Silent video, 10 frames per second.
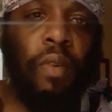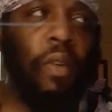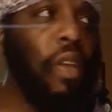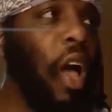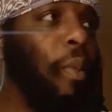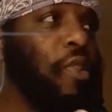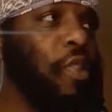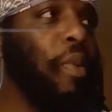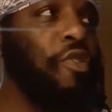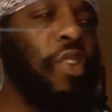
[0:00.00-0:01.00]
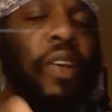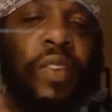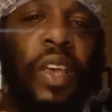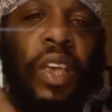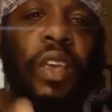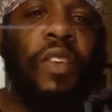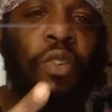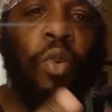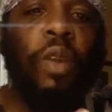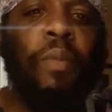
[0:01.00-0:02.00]
Yahweh Shemi Shah said he's
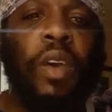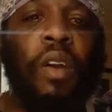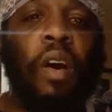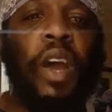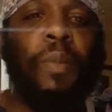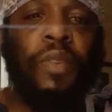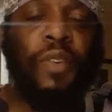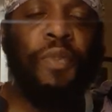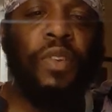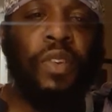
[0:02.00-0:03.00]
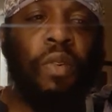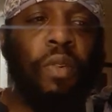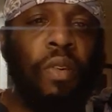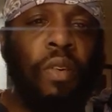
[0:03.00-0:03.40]
going to make our enemies a footstool.